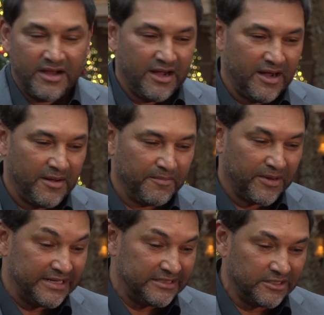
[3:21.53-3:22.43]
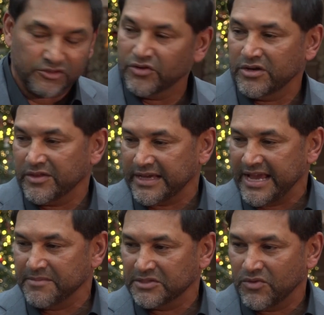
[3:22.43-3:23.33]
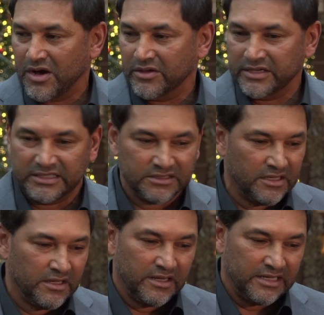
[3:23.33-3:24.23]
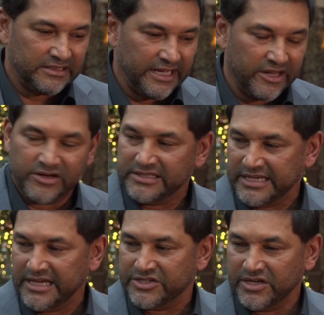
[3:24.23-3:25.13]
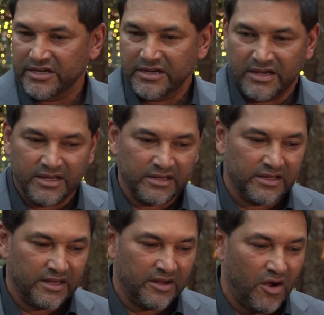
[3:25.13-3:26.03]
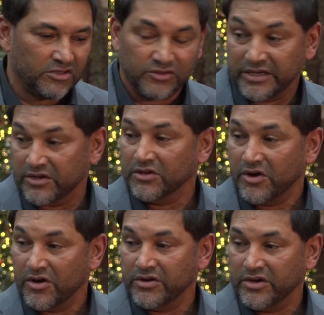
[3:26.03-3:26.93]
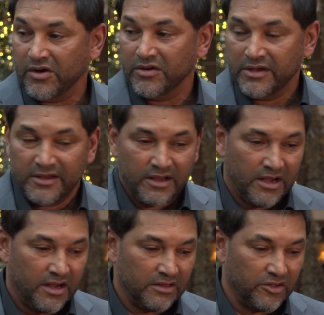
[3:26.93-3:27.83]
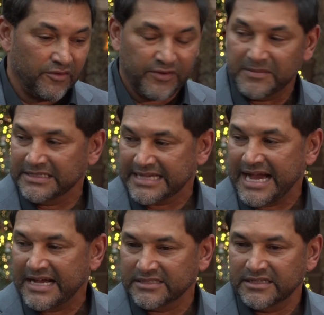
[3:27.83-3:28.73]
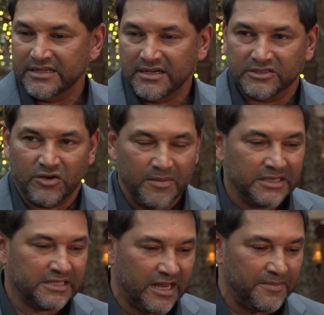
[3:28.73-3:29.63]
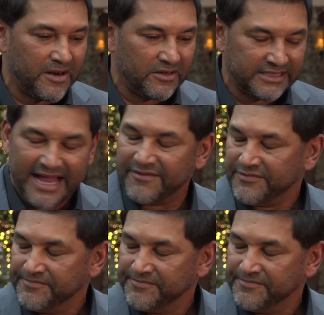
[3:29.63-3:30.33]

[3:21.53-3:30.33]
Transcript: But he's a student of the game as well. And he's eager to teach and also eager to learn, you know, learn from these guys. And so I'm excited about our staff.